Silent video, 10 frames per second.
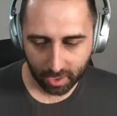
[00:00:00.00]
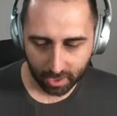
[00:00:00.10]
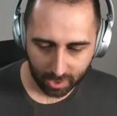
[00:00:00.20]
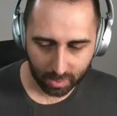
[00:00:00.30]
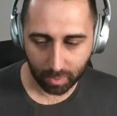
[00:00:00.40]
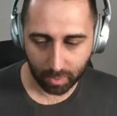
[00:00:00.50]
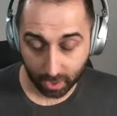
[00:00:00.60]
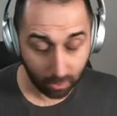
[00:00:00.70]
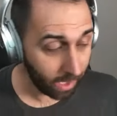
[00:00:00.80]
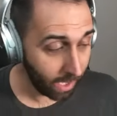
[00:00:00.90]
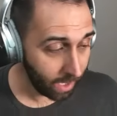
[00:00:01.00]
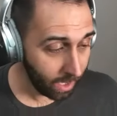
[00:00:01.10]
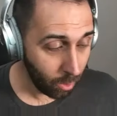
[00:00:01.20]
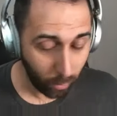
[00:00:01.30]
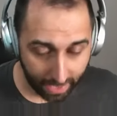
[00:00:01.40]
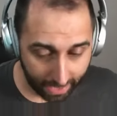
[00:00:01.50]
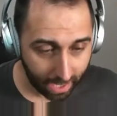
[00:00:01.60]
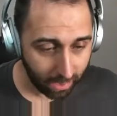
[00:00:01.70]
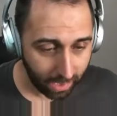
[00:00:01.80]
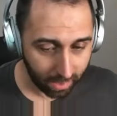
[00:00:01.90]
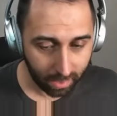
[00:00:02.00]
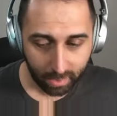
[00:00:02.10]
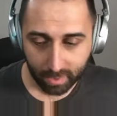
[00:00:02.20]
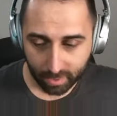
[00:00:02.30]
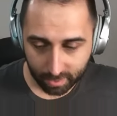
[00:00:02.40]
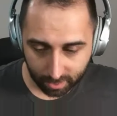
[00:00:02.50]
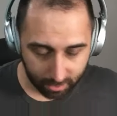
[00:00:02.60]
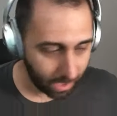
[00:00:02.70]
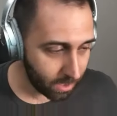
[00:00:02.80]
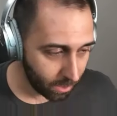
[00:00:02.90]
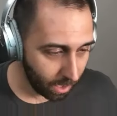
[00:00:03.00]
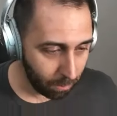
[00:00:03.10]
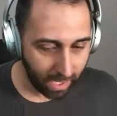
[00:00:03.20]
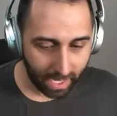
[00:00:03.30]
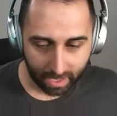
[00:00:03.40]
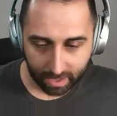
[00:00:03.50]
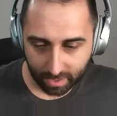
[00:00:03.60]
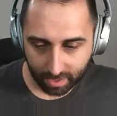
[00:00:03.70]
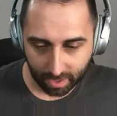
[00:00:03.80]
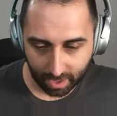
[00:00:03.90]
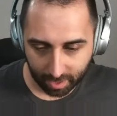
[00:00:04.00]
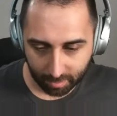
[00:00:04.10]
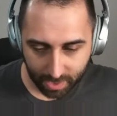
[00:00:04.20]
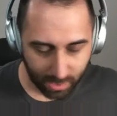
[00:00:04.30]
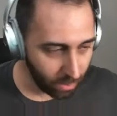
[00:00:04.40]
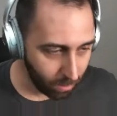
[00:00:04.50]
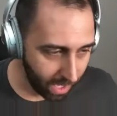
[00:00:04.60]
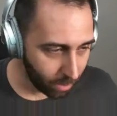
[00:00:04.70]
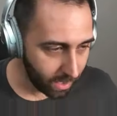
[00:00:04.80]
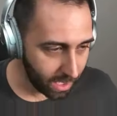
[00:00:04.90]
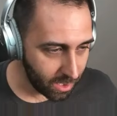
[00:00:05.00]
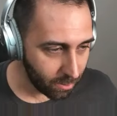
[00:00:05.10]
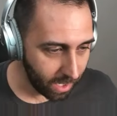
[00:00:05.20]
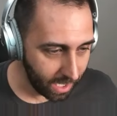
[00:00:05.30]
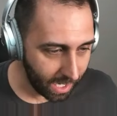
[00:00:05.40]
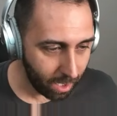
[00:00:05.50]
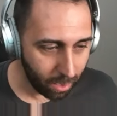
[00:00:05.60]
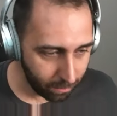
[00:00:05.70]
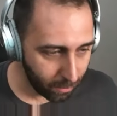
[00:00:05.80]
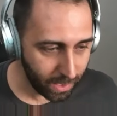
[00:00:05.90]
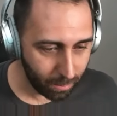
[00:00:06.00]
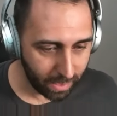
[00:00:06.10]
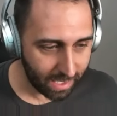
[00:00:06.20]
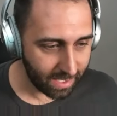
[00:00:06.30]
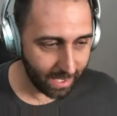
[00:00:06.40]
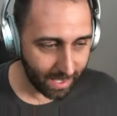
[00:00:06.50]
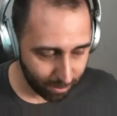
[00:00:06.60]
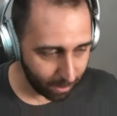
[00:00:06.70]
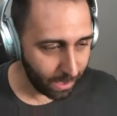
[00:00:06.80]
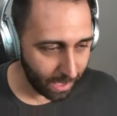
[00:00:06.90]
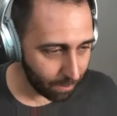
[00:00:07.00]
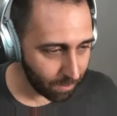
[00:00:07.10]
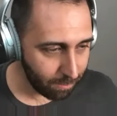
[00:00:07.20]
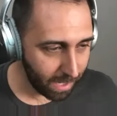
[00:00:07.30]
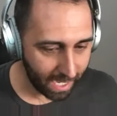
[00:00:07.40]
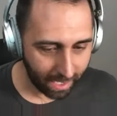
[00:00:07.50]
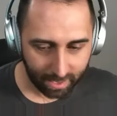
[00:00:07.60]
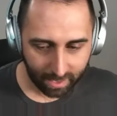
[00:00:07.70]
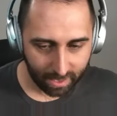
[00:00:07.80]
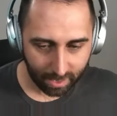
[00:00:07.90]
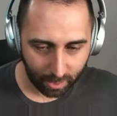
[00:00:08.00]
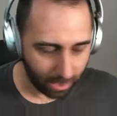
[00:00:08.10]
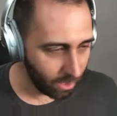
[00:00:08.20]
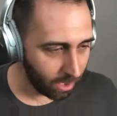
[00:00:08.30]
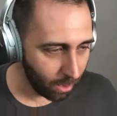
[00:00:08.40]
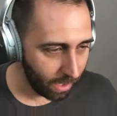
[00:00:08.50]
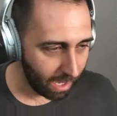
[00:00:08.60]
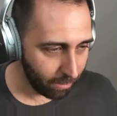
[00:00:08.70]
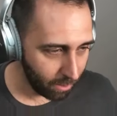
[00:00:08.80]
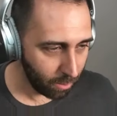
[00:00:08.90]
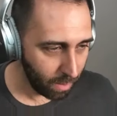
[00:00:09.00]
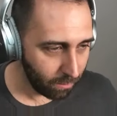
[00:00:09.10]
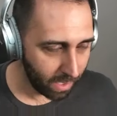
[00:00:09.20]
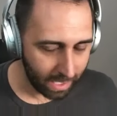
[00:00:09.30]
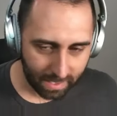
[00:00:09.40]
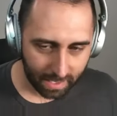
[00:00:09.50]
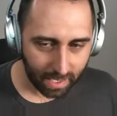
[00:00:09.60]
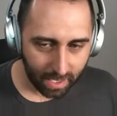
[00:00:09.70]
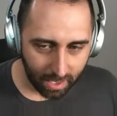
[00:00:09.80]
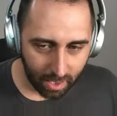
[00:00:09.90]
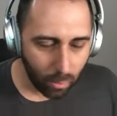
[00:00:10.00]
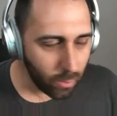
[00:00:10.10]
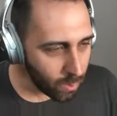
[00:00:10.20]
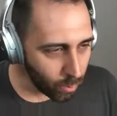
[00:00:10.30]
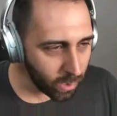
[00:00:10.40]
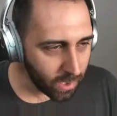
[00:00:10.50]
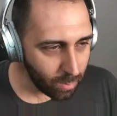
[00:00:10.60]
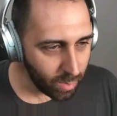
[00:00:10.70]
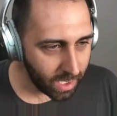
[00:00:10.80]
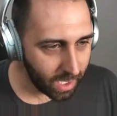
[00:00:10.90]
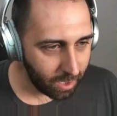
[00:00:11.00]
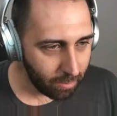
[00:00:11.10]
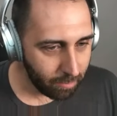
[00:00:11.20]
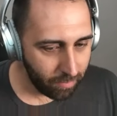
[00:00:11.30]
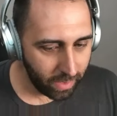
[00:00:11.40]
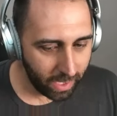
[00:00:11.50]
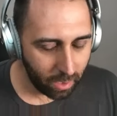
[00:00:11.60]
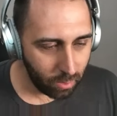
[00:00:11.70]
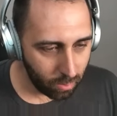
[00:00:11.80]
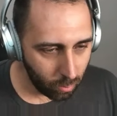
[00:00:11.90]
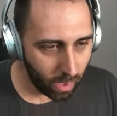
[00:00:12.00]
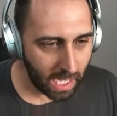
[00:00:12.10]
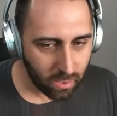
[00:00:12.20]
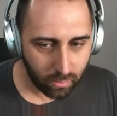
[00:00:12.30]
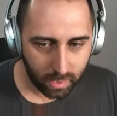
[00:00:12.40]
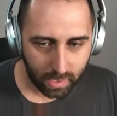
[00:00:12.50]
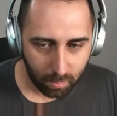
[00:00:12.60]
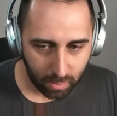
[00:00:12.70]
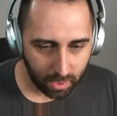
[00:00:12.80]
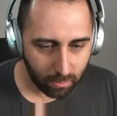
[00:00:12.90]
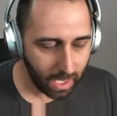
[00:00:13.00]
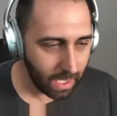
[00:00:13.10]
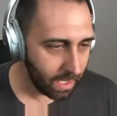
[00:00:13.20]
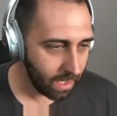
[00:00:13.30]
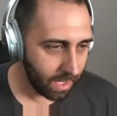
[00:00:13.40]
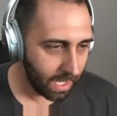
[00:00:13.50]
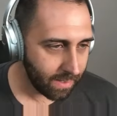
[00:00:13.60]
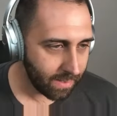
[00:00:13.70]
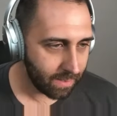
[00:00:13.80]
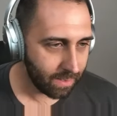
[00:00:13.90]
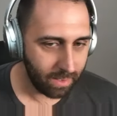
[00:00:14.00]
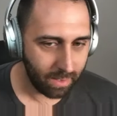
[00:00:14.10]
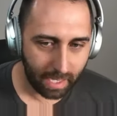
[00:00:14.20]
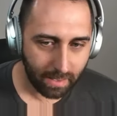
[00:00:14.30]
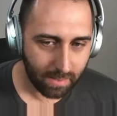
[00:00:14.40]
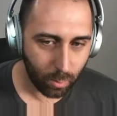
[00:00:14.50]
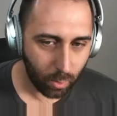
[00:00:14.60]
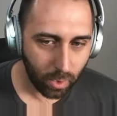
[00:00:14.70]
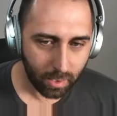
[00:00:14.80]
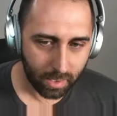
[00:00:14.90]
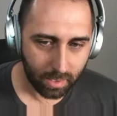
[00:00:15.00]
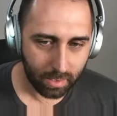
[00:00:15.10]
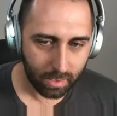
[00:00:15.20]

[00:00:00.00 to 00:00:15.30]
and just be like, okay, we hang out here. Christ will come back. Doesn't really matter what I do right now. I'll avoid the big sins, but when he comes back, I'll go to heaven and it'll be fine. It's like, no, there's work to be done. And watchfulness, being ready, that's the word